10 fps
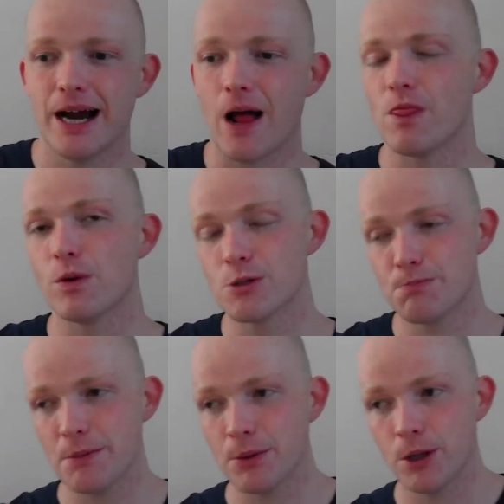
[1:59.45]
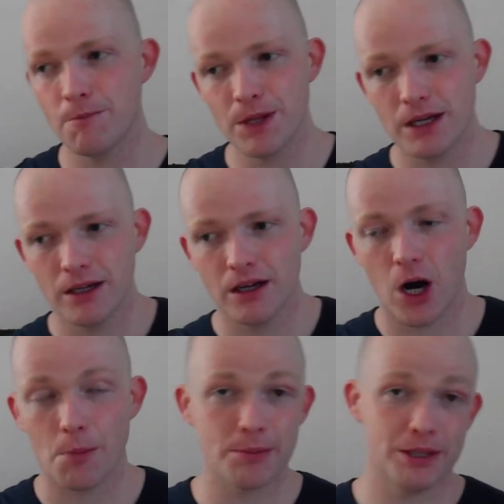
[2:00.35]
And those people
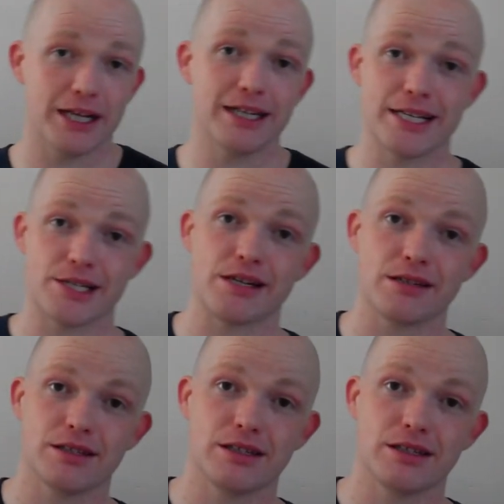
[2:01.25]
are people like Lester.